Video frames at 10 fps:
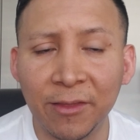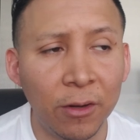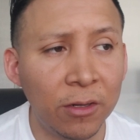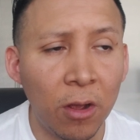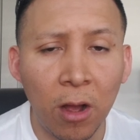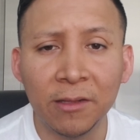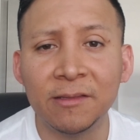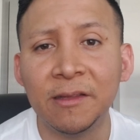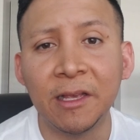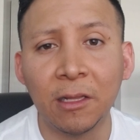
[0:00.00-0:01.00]
They're
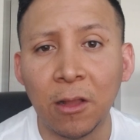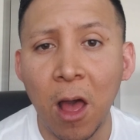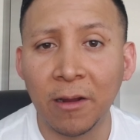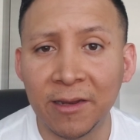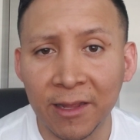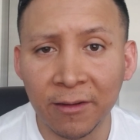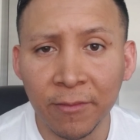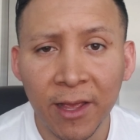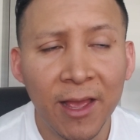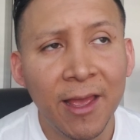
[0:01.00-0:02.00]
constantly clocked in,